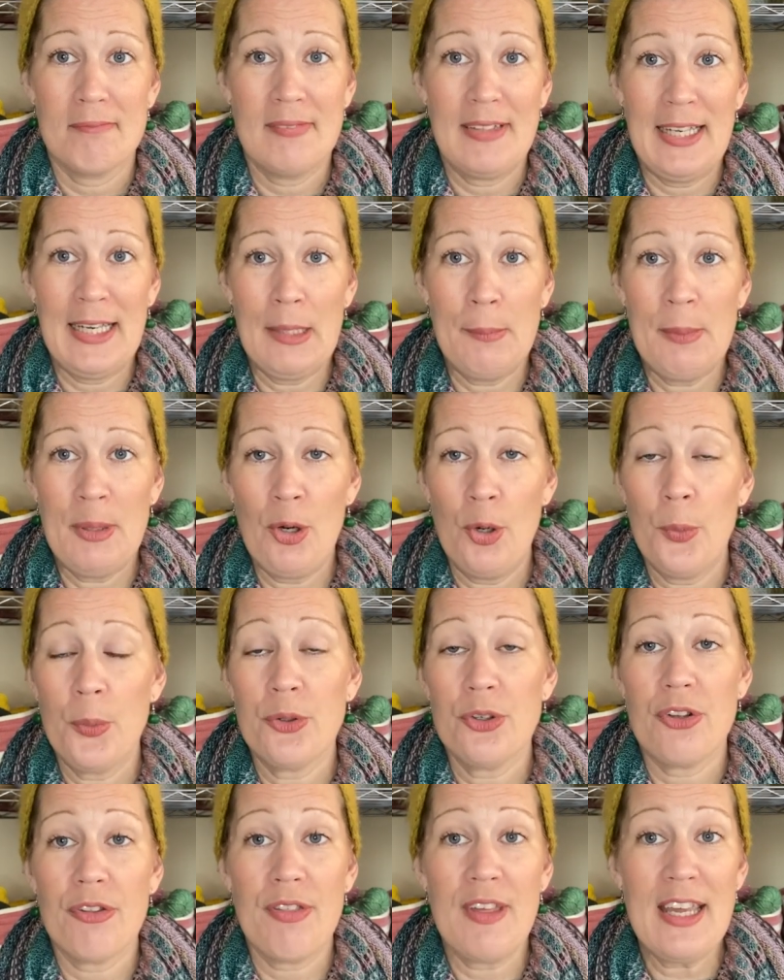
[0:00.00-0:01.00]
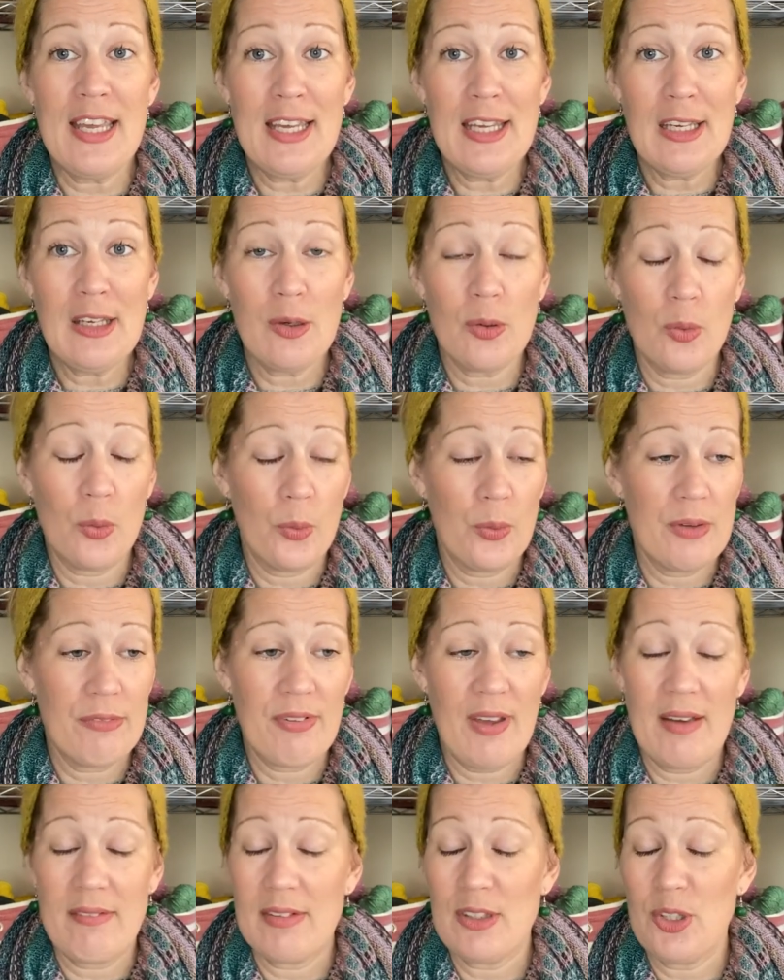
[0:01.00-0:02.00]
let me know what you think or if you
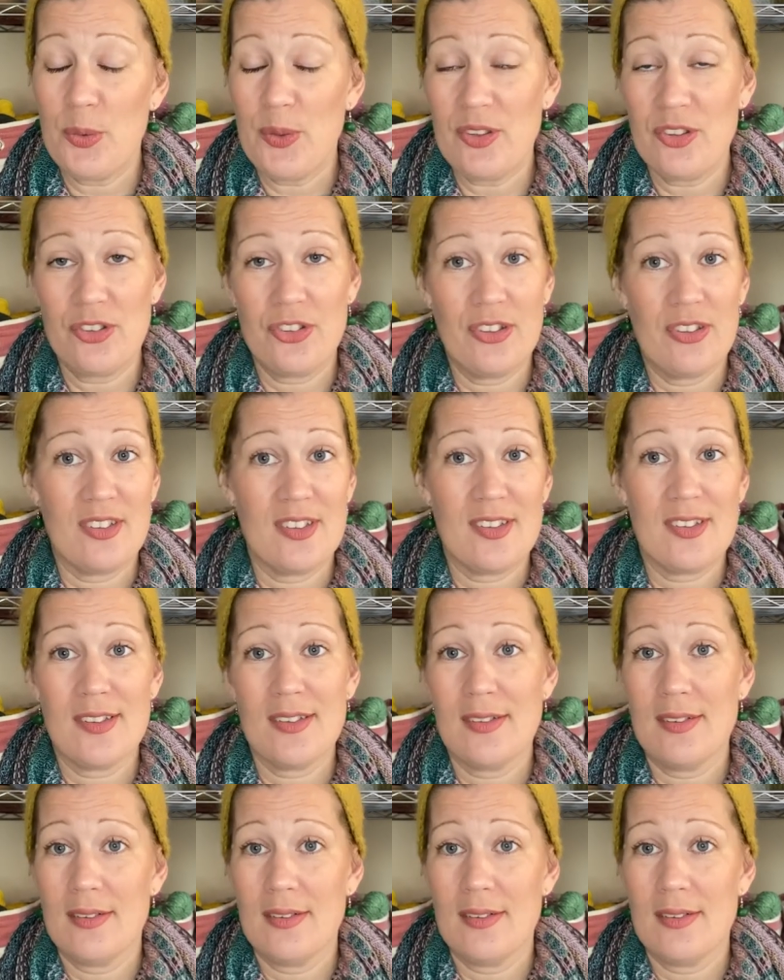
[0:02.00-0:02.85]
have any questions.